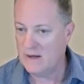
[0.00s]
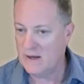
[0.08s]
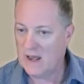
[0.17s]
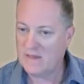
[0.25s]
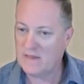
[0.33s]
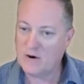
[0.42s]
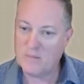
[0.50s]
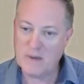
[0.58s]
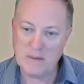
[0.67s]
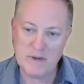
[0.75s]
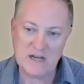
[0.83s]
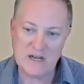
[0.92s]
and they're
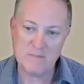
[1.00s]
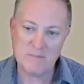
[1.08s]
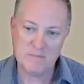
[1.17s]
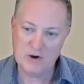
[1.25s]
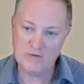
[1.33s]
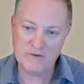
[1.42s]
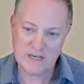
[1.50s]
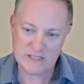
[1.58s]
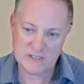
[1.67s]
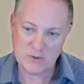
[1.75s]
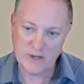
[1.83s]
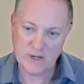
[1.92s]
maybe not moving as
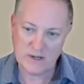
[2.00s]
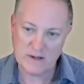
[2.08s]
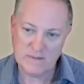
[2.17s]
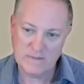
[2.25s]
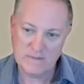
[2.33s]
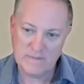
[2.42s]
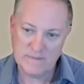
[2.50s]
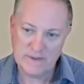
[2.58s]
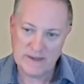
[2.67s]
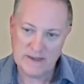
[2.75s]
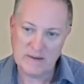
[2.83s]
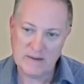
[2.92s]
quick,
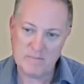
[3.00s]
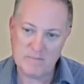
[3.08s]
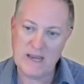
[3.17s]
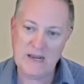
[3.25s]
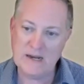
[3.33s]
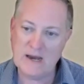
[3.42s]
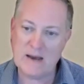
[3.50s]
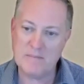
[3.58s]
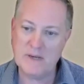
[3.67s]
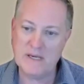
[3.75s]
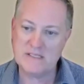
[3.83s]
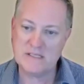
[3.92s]
it may not
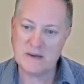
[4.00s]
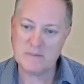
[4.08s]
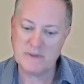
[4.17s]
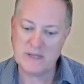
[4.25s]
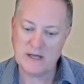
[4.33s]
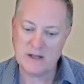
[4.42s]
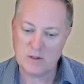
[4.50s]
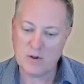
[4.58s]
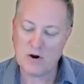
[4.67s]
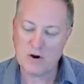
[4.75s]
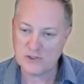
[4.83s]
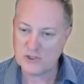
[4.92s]
be something
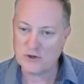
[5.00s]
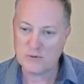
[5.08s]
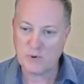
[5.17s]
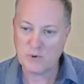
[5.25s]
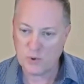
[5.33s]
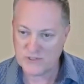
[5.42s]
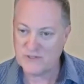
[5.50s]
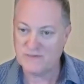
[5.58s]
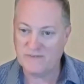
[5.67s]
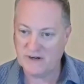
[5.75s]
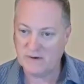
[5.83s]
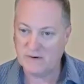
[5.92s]
long term or
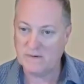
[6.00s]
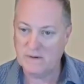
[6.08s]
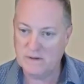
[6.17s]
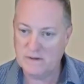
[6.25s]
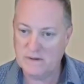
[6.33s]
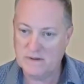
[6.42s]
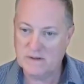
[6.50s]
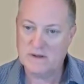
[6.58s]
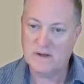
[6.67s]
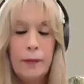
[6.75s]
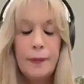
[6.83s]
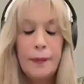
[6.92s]
severe.
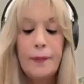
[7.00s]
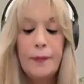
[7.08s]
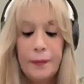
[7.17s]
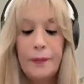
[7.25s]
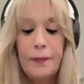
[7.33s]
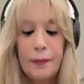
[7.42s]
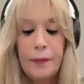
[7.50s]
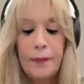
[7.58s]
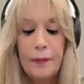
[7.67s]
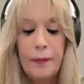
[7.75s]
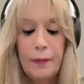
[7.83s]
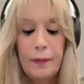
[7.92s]
It may be
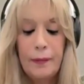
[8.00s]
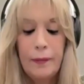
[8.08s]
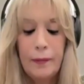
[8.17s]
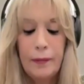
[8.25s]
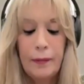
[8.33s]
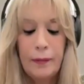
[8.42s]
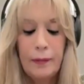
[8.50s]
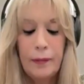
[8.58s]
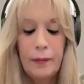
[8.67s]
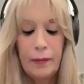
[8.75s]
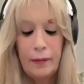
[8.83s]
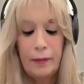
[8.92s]
just
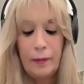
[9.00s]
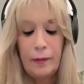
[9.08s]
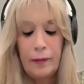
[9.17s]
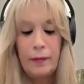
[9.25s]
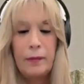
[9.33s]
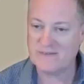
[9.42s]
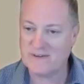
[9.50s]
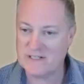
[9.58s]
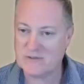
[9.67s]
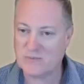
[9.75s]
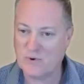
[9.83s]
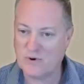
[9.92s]
like the rest of
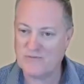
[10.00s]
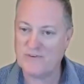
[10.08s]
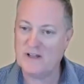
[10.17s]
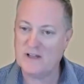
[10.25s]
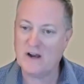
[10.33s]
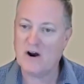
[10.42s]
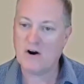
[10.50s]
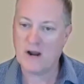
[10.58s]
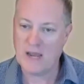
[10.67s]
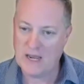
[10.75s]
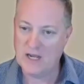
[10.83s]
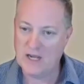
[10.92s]
us, we're feeling our
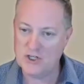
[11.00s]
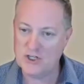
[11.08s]
age.